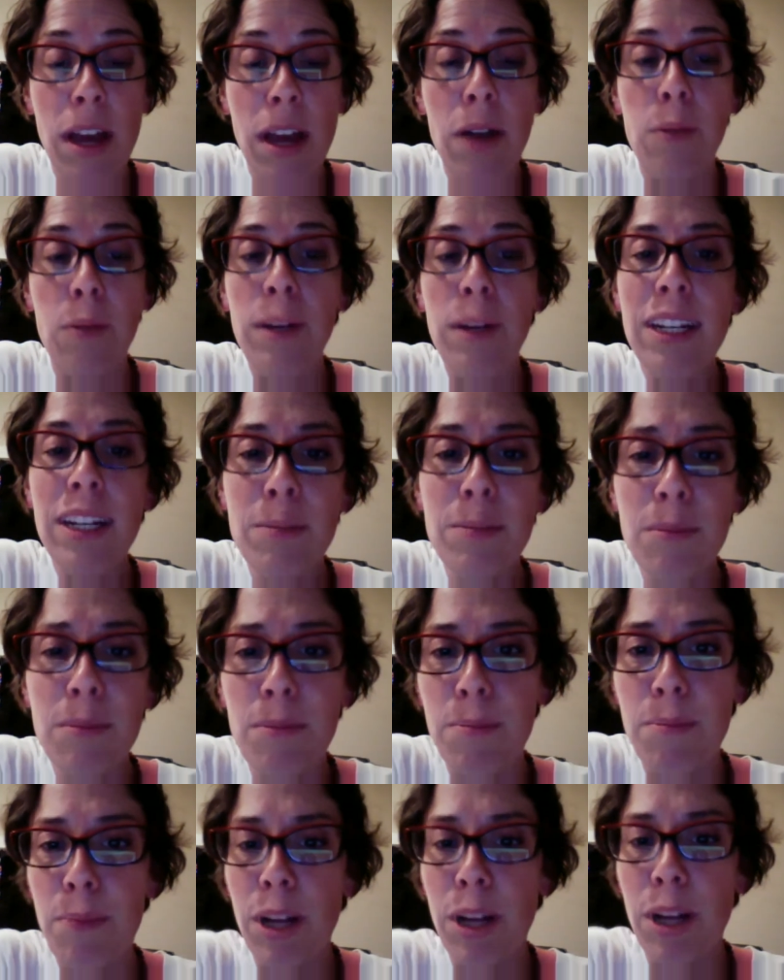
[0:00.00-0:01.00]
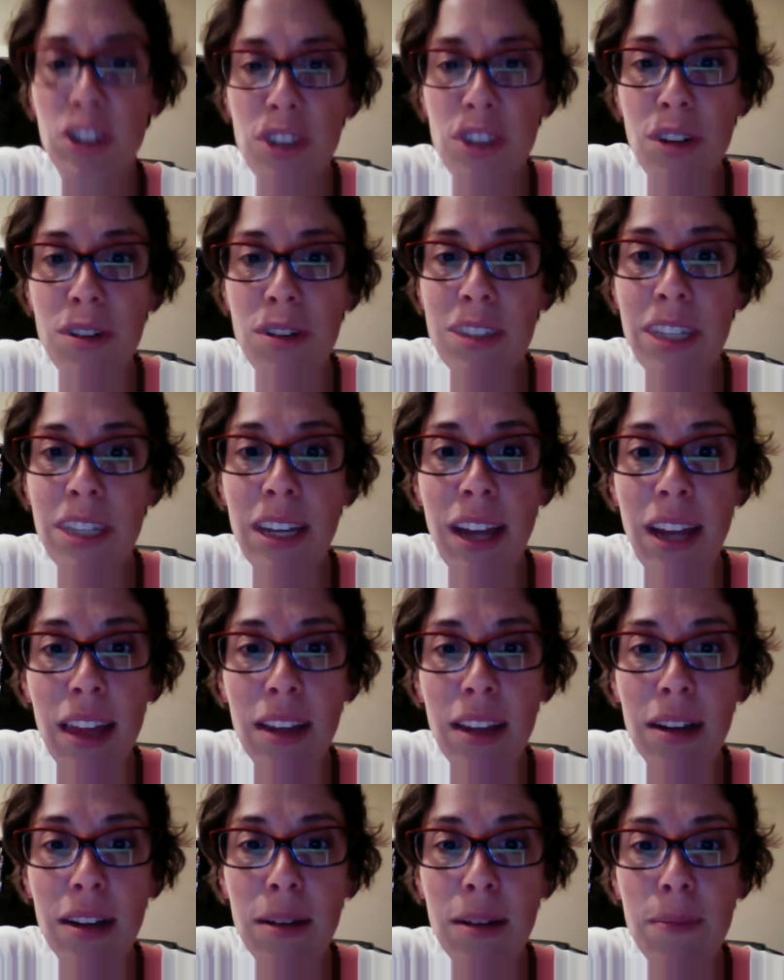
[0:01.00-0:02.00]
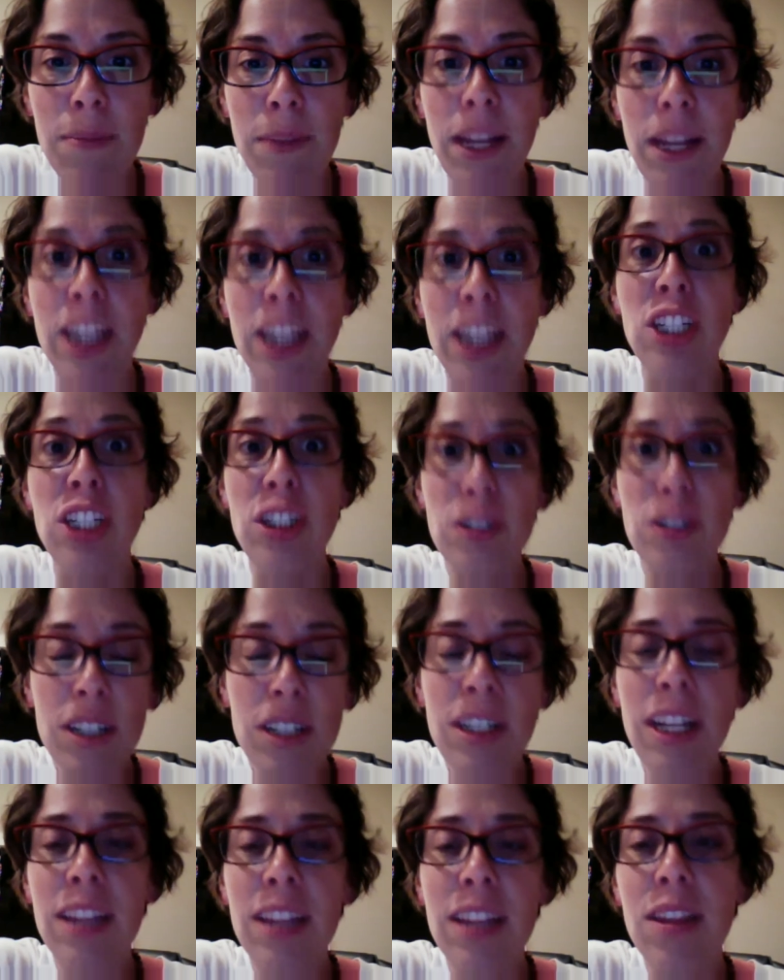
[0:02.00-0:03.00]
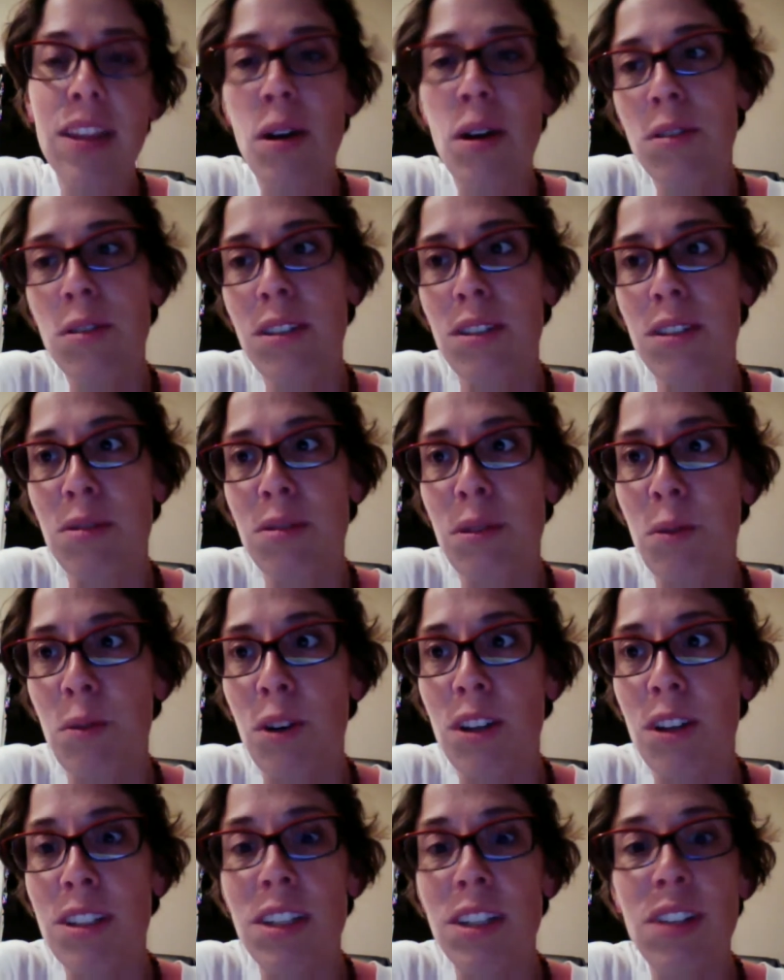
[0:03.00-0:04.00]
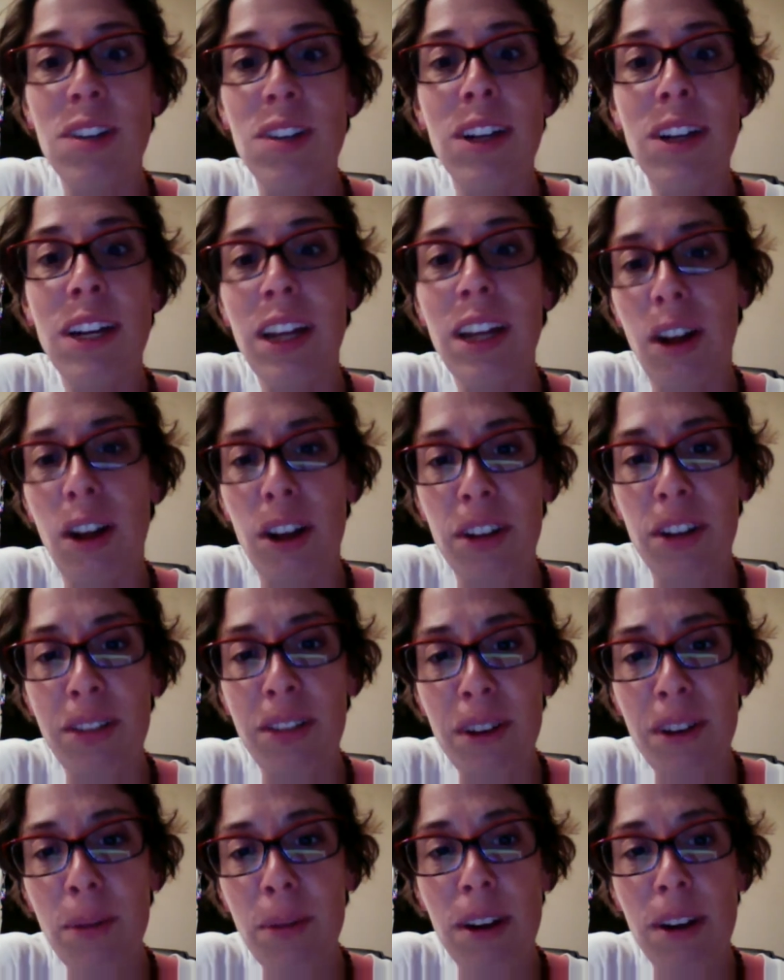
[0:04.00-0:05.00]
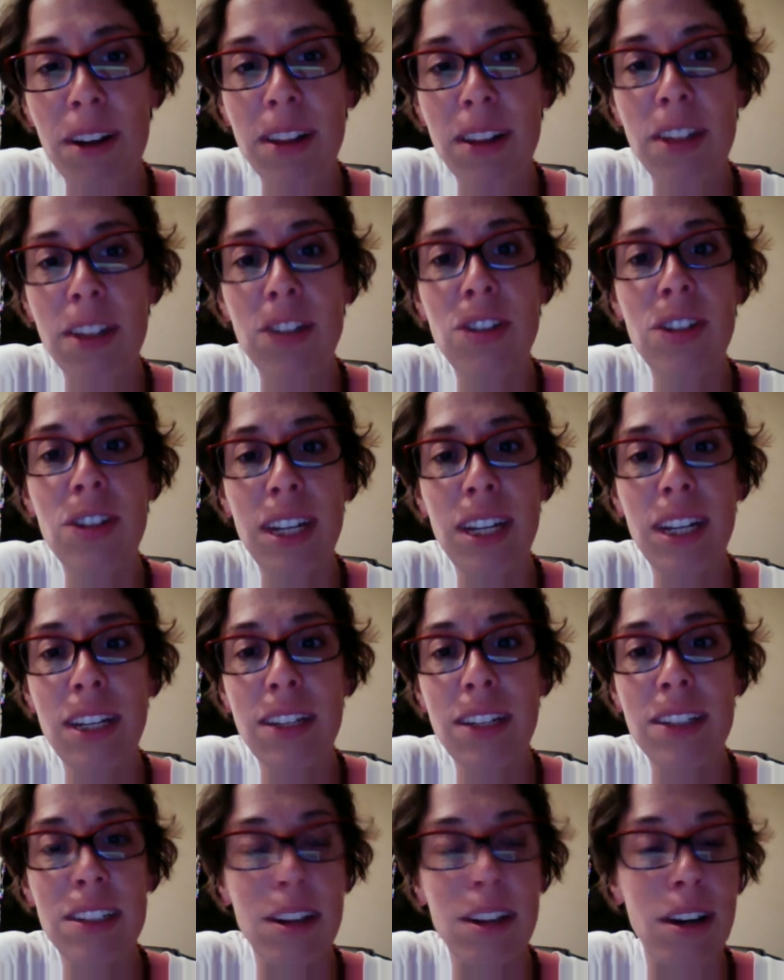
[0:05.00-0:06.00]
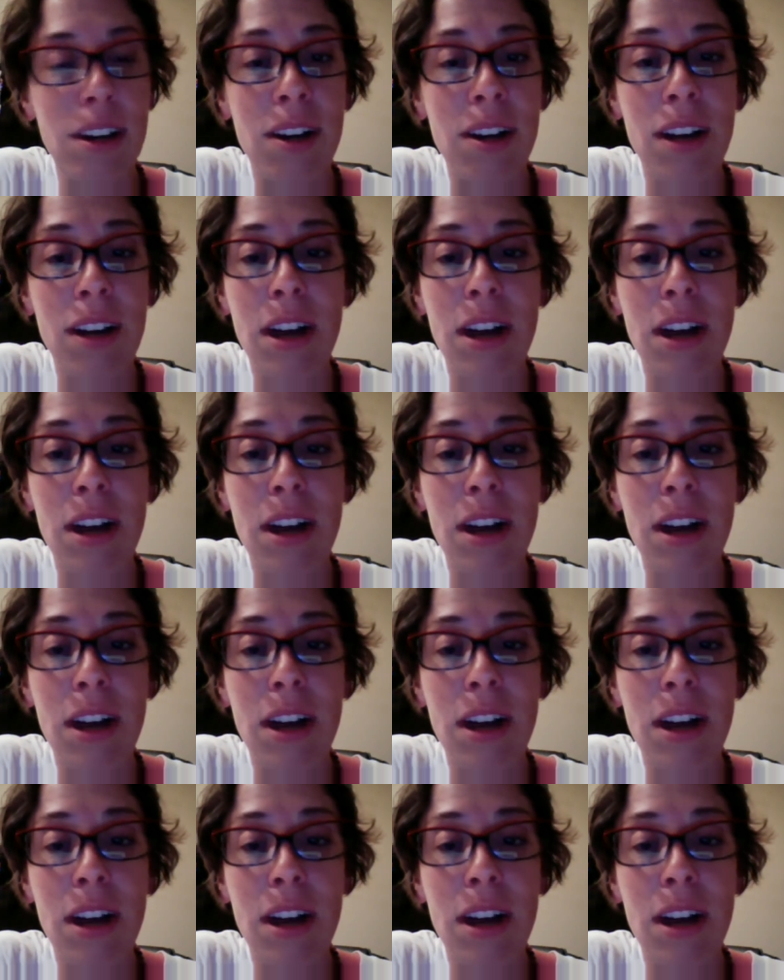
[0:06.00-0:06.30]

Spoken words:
we can bunch those together and you can get the Hostess rewards and you can get all of your product that you need to start